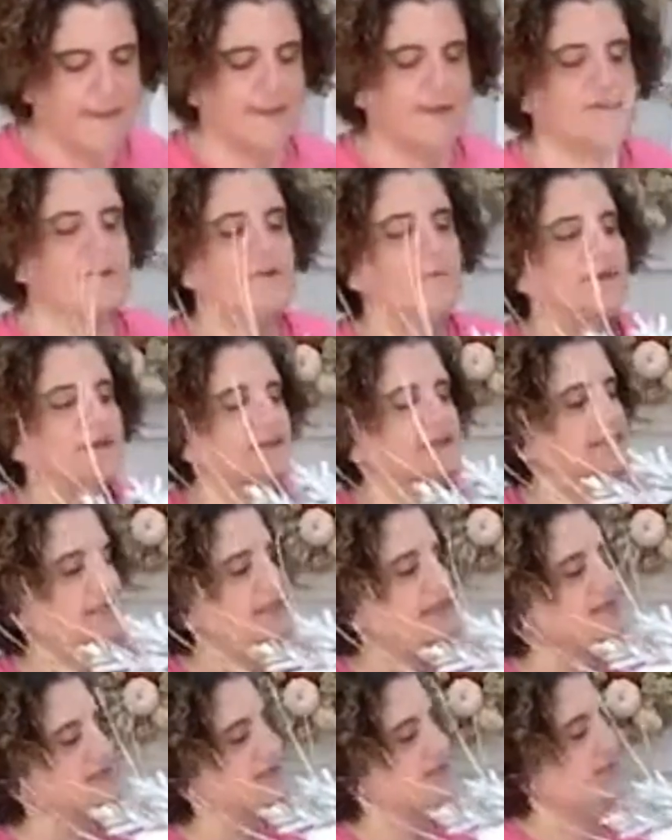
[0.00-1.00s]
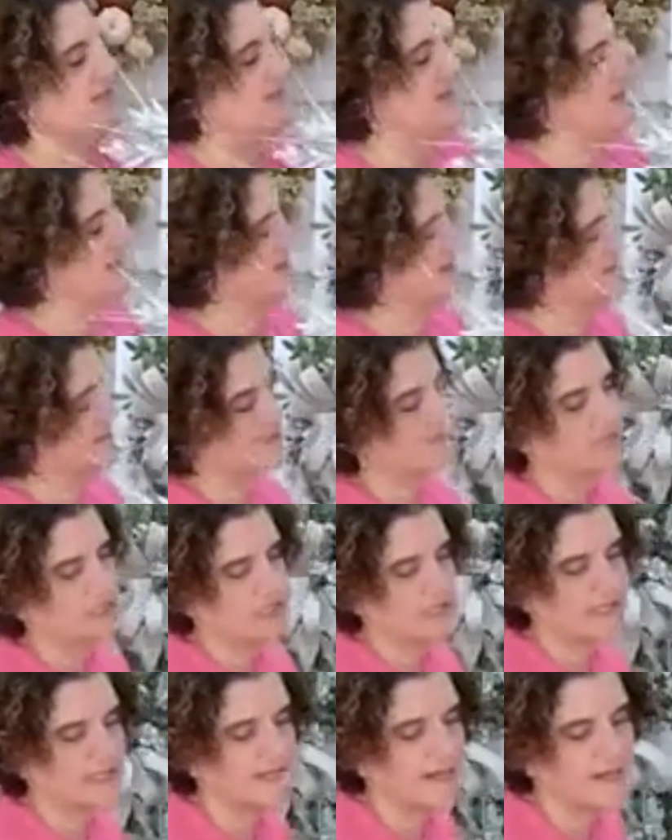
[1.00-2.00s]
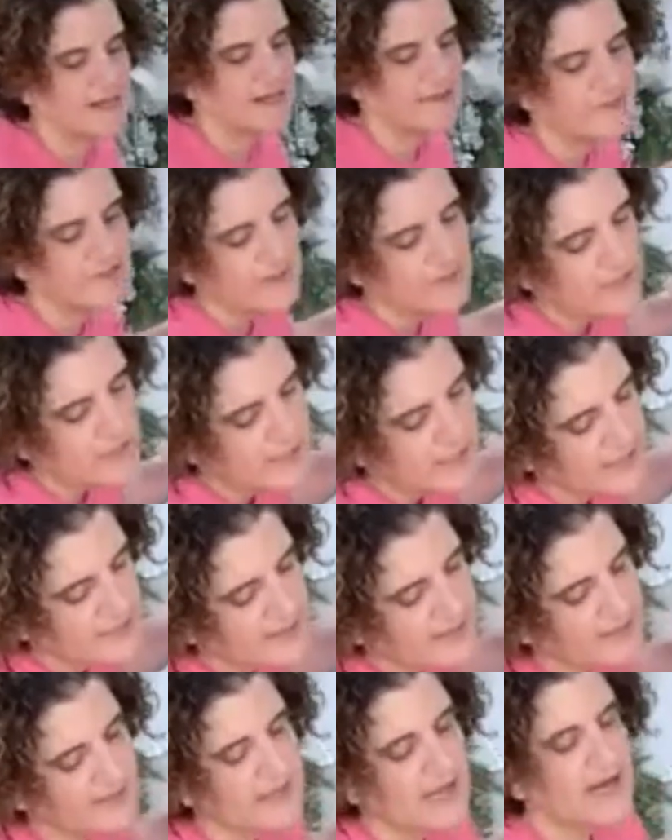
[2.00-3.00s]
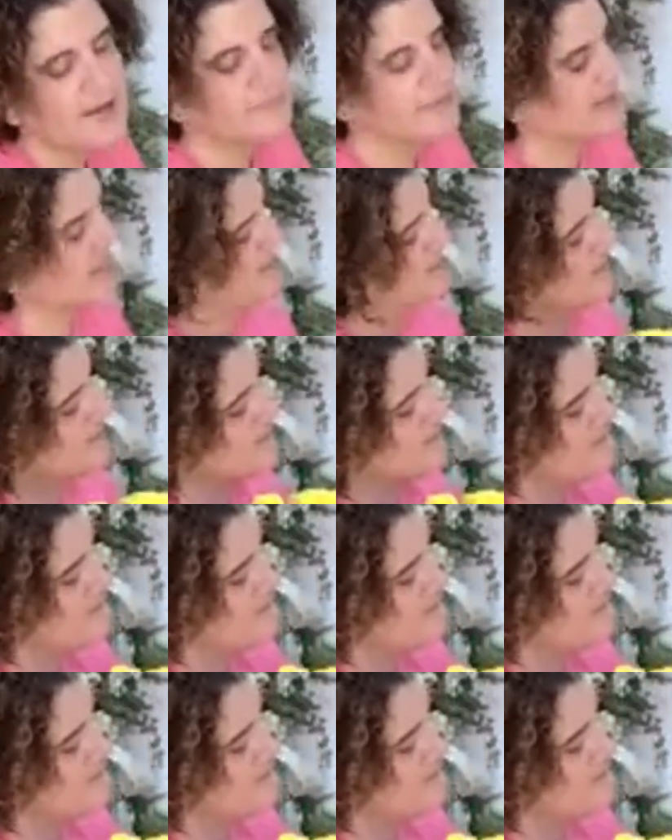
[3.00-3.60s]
nobody's going to see it unless they're looking, and if they're looking, then God bless them,